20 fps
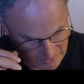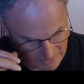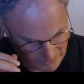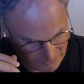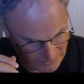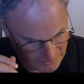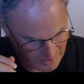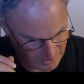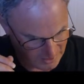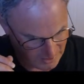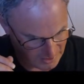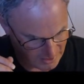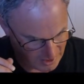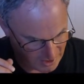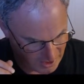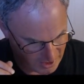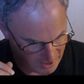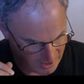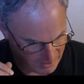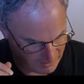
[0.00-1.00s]
of the
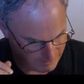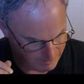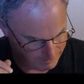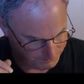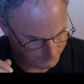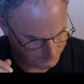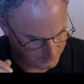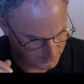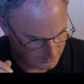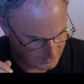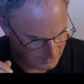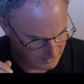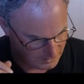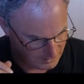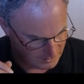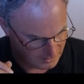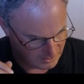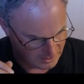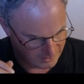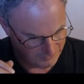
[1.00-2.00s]

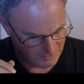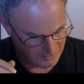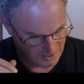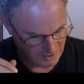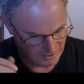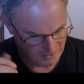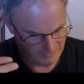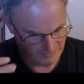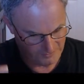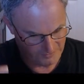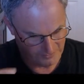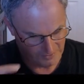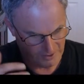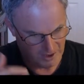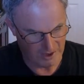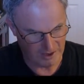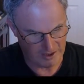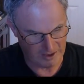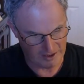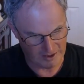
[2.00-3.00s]

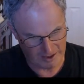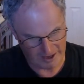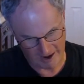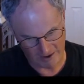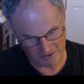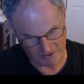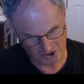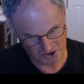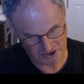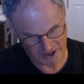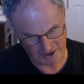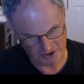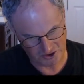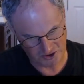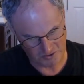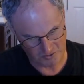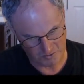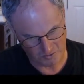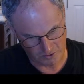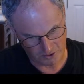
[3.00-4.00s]
how a
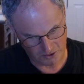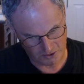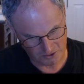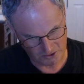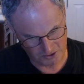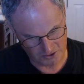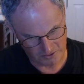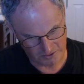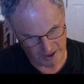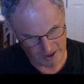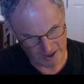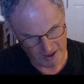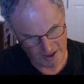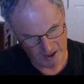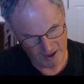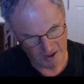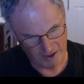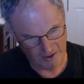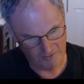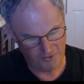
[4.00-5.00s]
statute works. Okay.
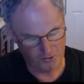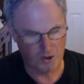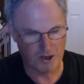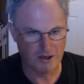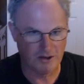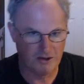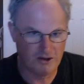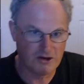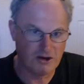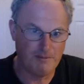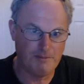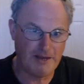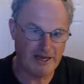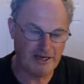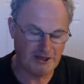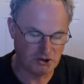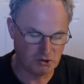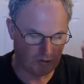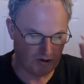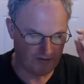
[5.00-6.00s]
If you want to look on
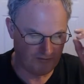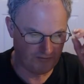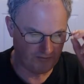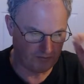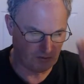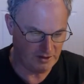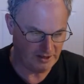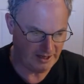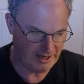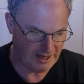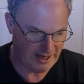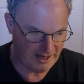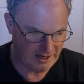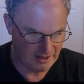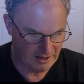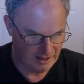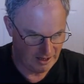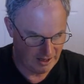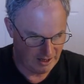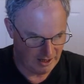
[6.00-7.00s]
page
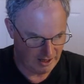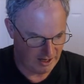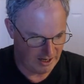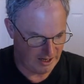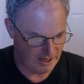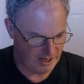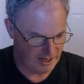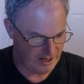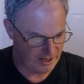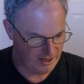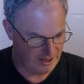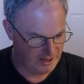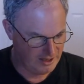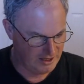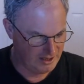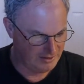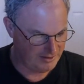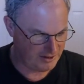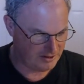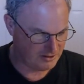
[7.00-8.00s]
148,
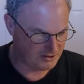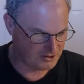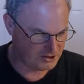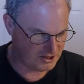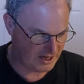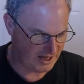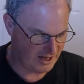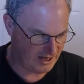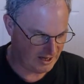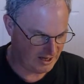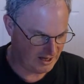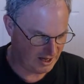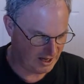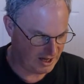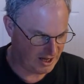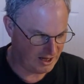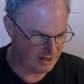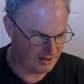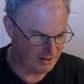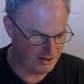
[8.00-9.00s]
there's
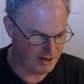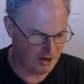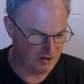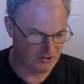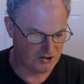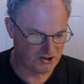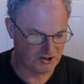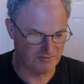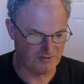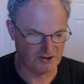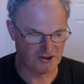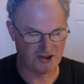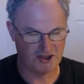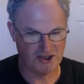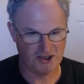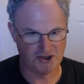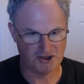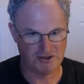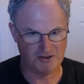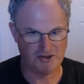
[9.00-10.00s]
a notes of
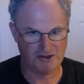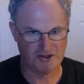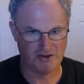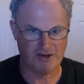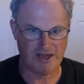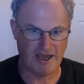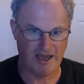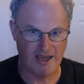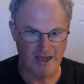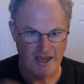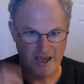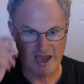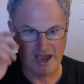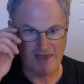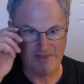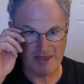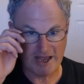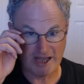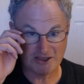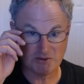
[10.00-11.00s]
decisions. Okay,
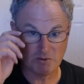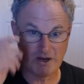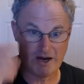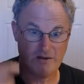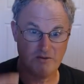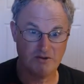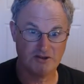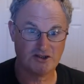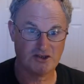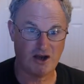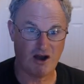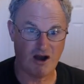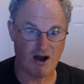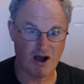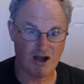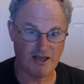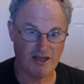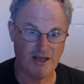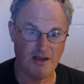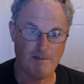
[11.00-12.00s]
and that's what I was
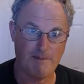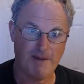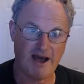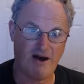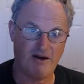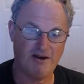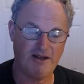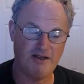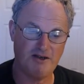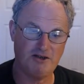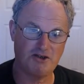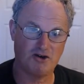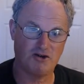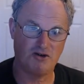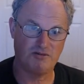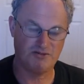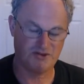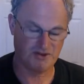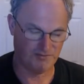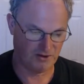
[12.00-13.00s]
talking about in
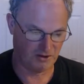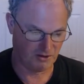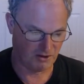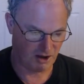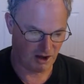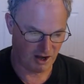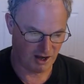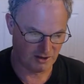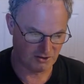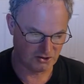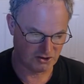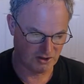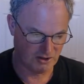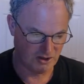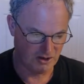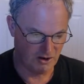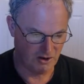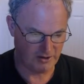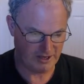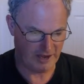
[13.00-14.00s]
terms of the laws.
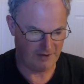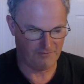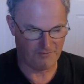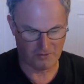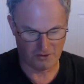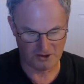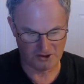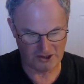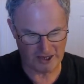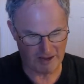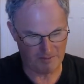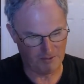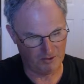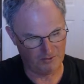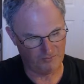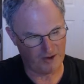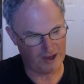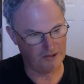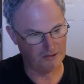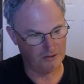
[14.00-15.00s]
Okay, for
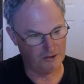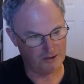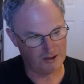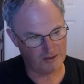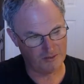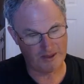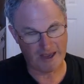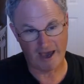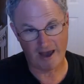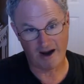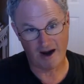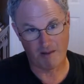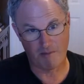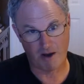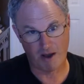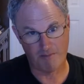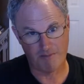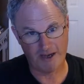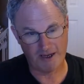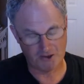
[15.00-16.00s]
example, if I look at that, and
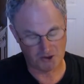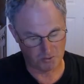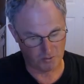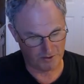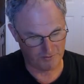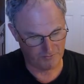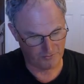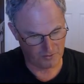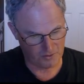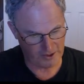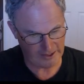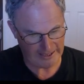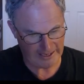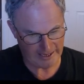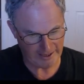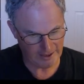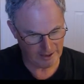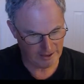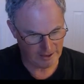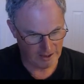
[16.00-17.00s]
I'm on page
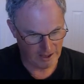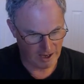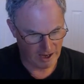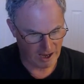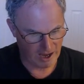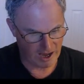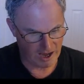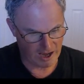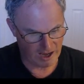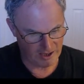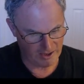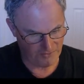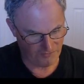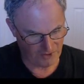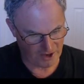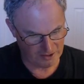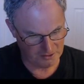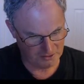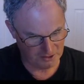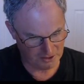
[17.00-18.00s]
148,
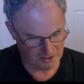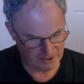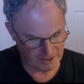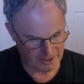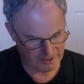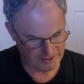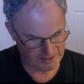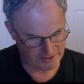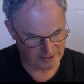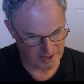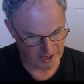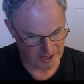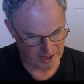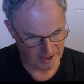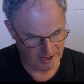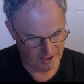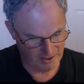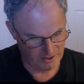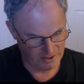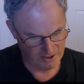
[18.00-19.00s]
if I look at
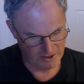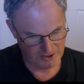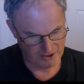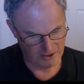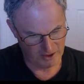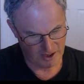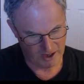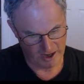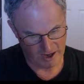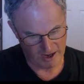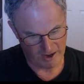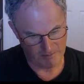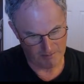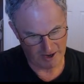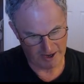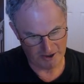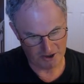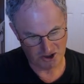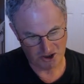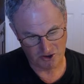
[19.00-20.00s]

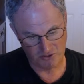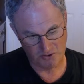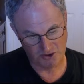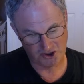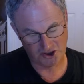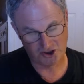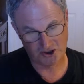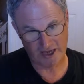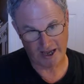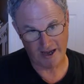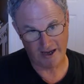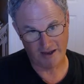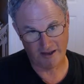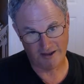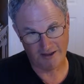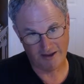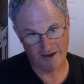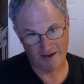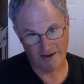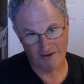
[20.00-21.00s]
my issue with
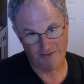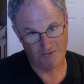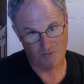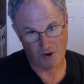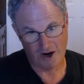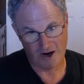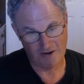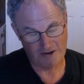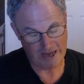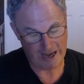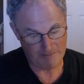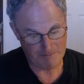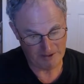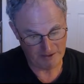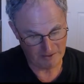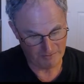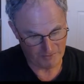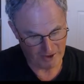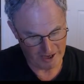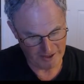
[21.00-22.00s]
sale of
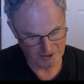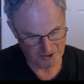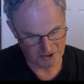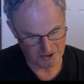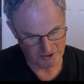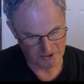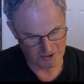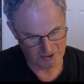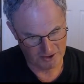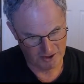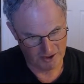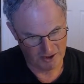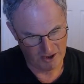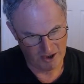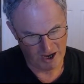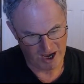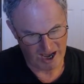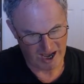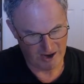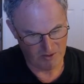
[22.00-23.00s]
wiretapping devices,
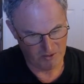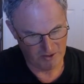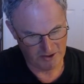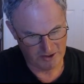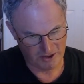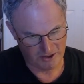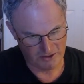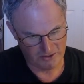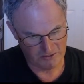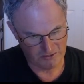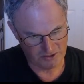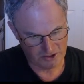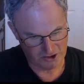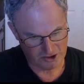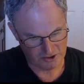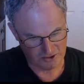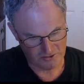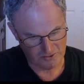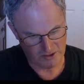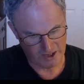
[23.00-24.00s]
I would go
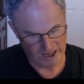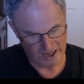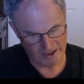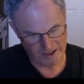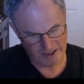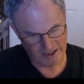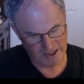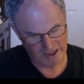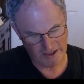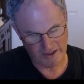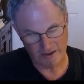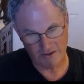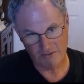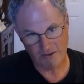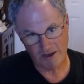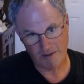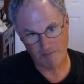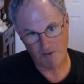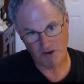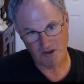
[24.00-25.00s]
to
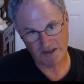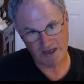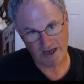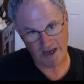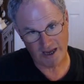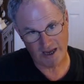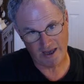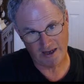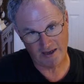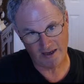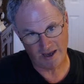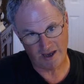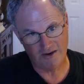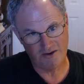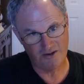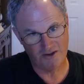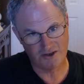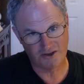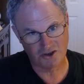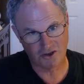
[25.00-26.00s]
keynote number 10
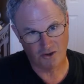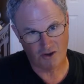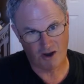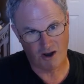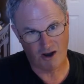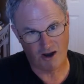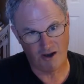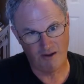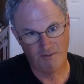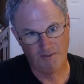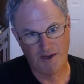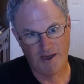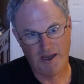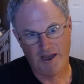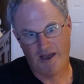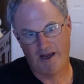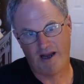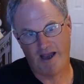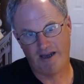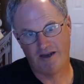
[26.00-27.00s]
under this law,
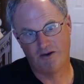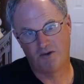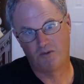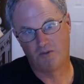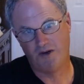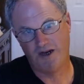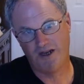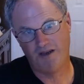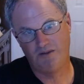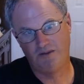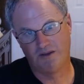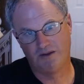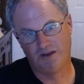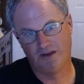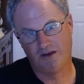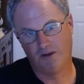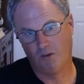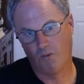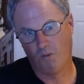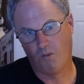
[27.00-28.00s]
and I could read the
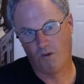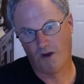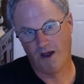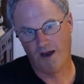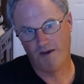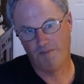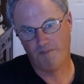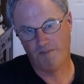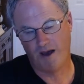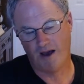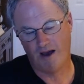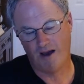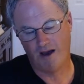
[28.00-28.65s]
little one